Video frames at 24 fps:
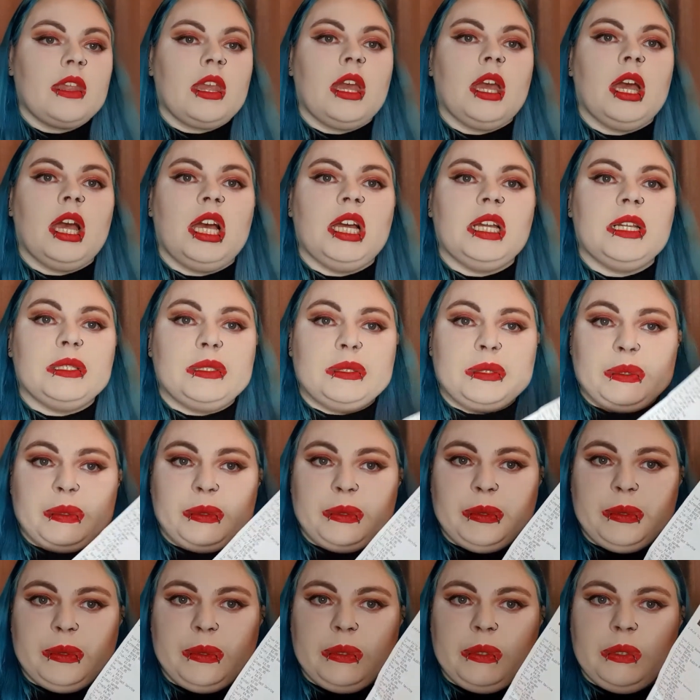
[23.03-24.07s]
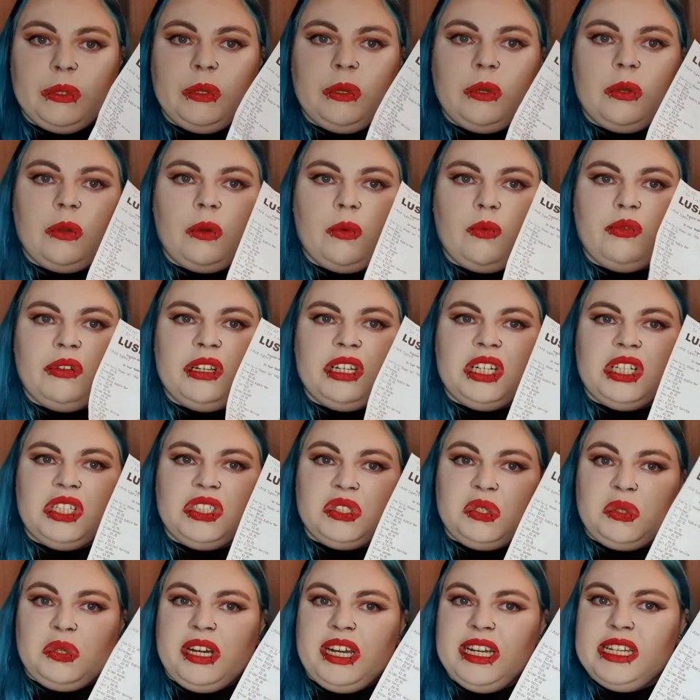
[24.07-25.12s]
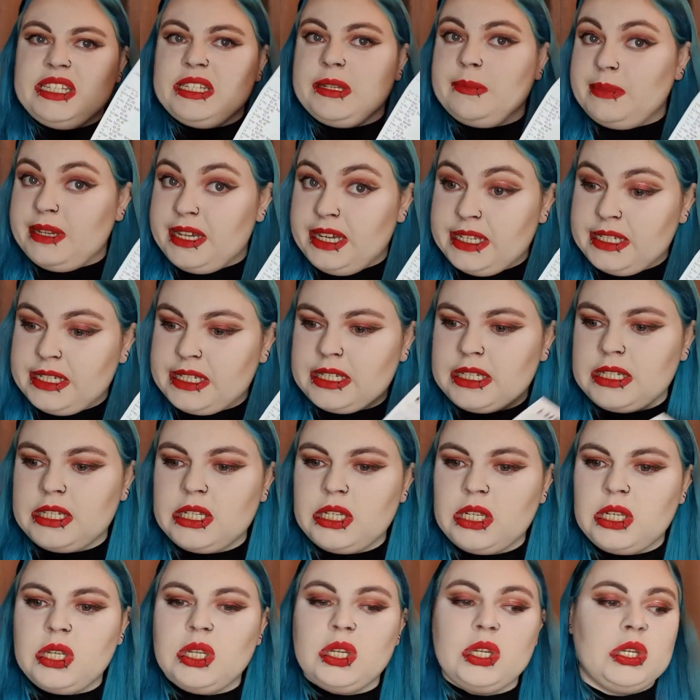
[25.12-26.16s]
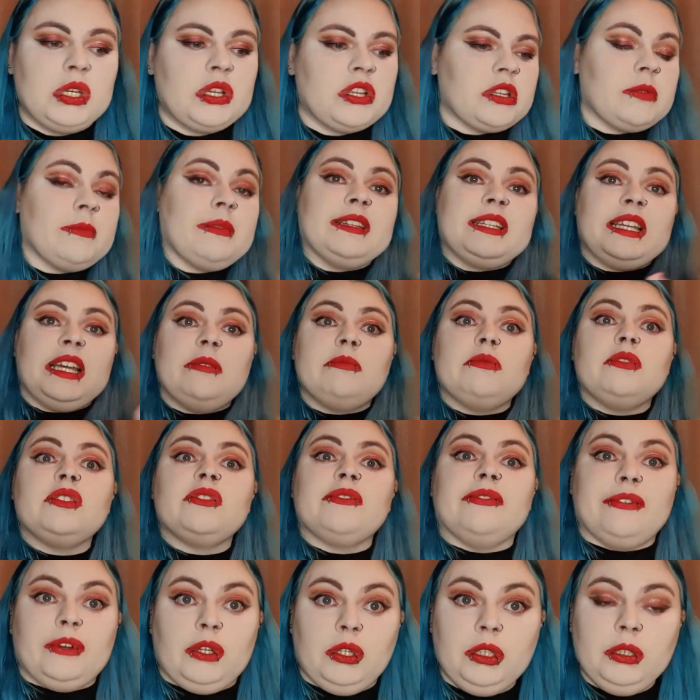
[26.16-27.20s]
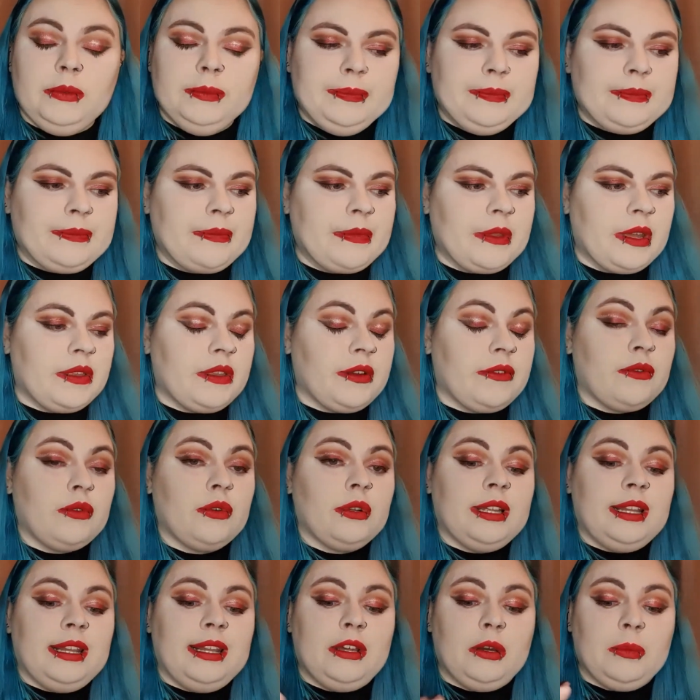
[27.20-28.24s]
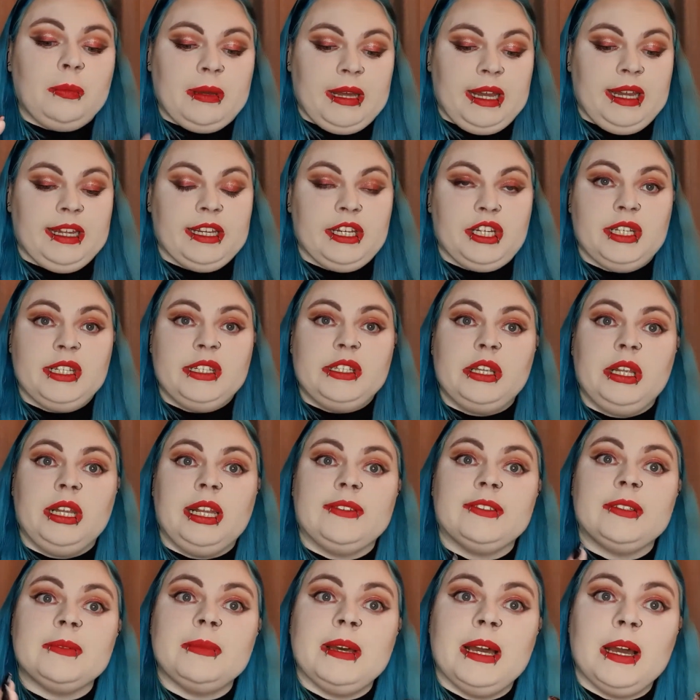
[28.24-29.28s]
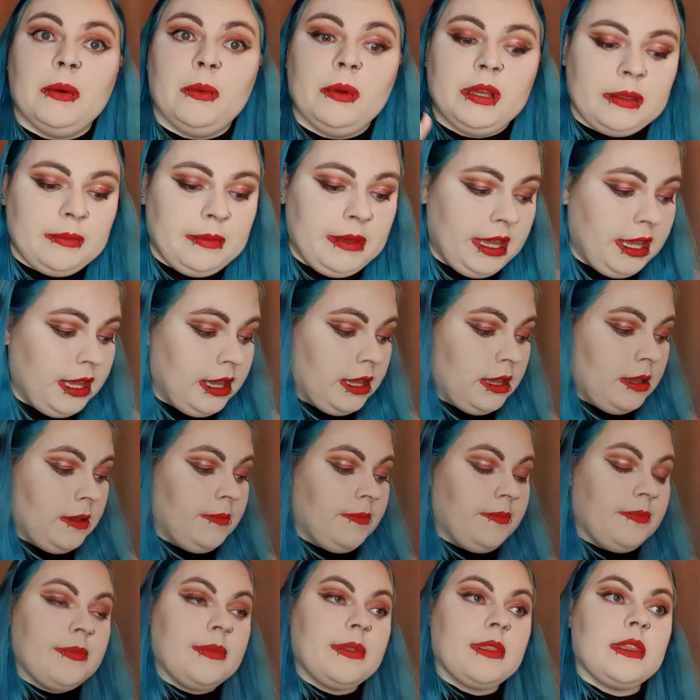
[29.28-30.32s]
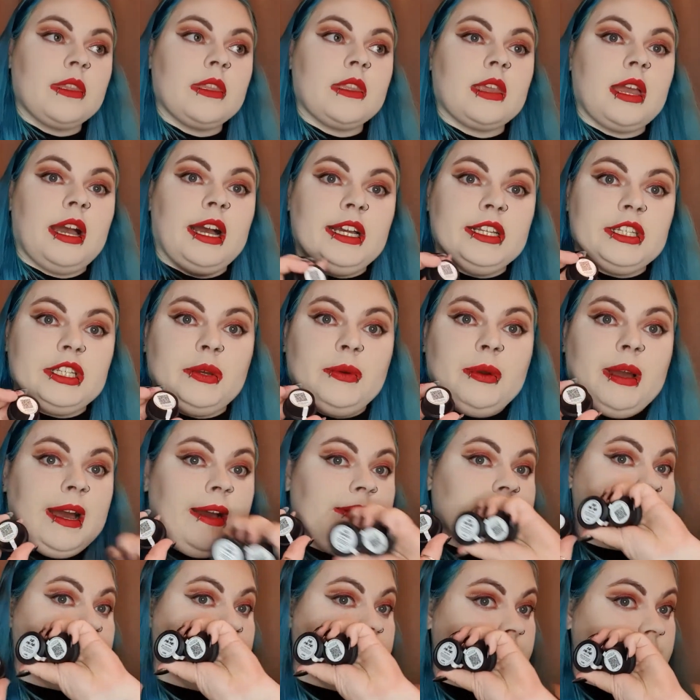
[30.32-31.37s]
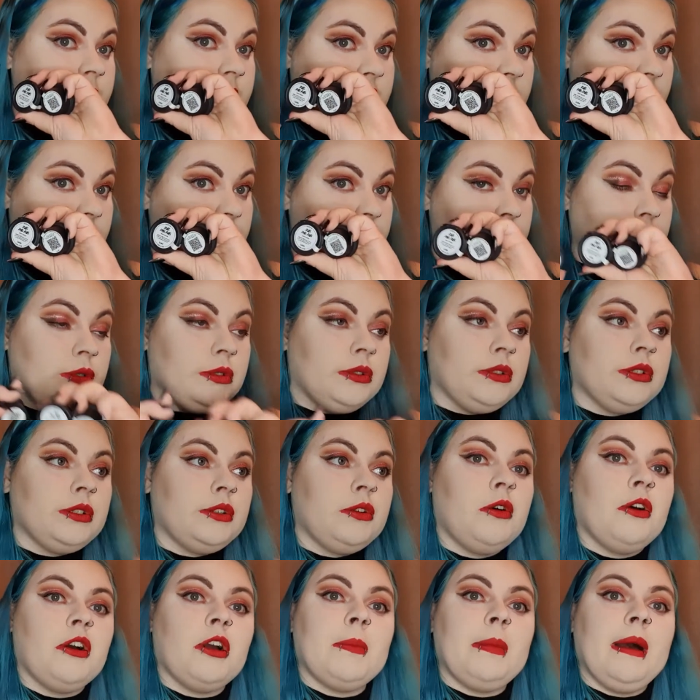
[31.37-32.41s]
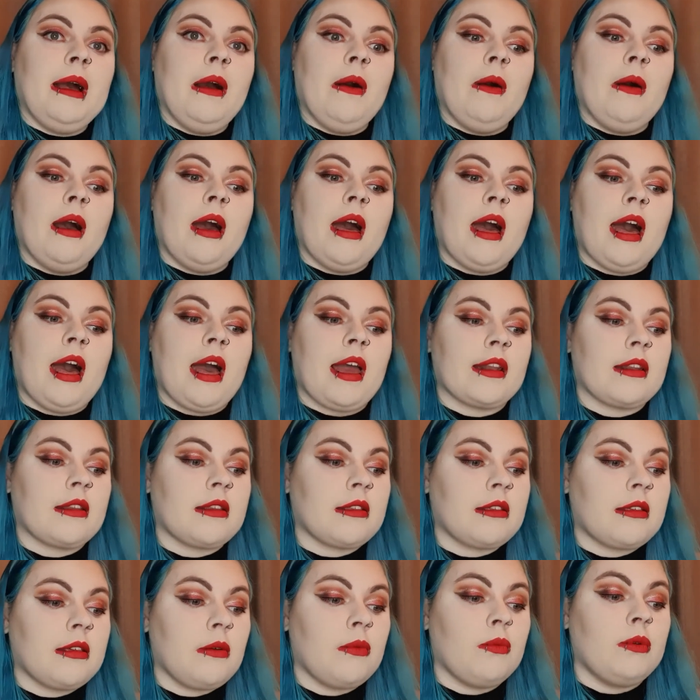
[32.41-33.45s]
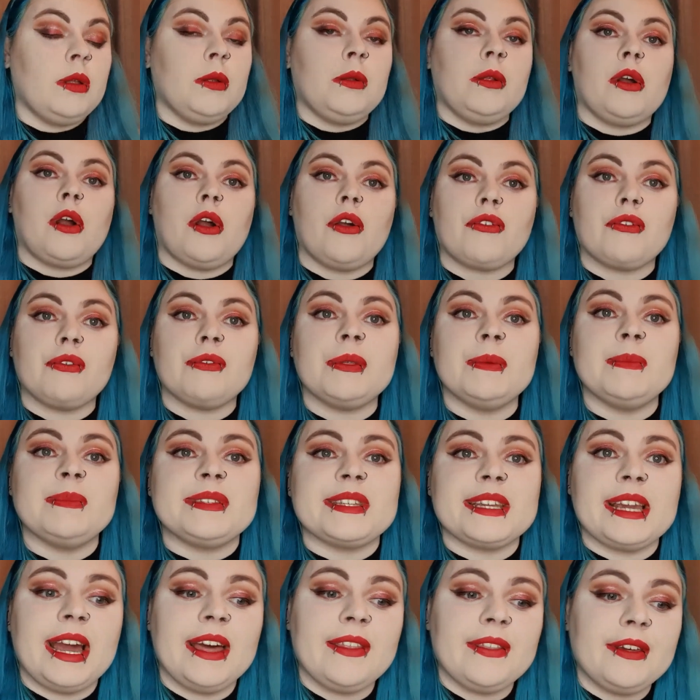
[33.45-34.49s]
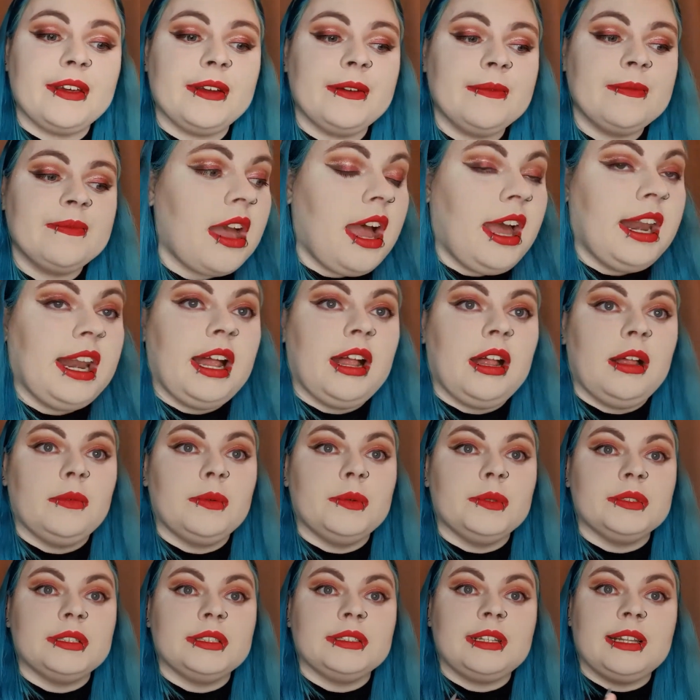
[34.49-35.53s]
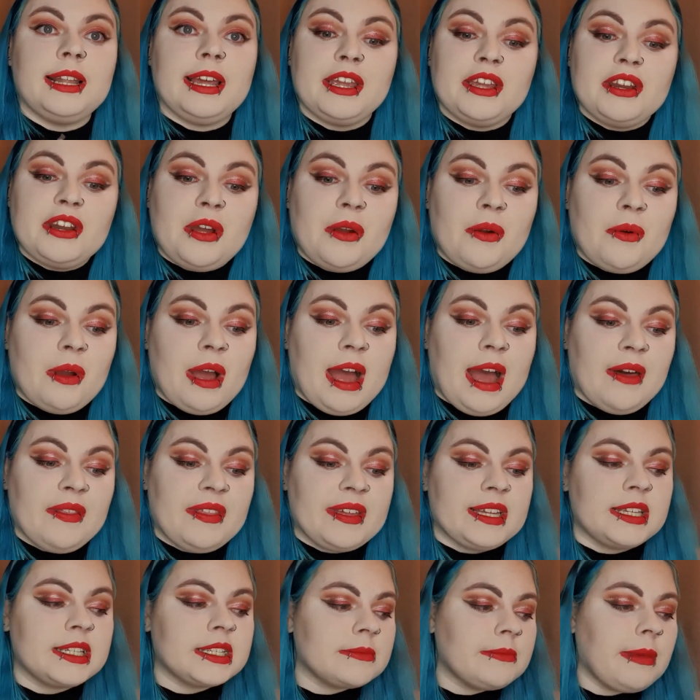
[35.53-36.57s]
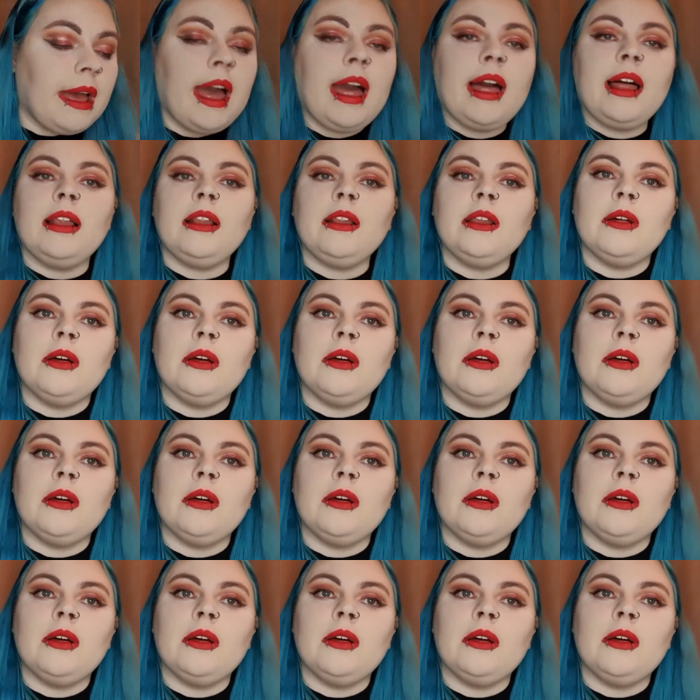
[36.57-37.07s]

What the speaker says: and we got quite a bit. So my table's full. They're all in little packages, so you'll have to bear with me. I do have some samples to talk about and we'll go through them together and I will let you know how they smell,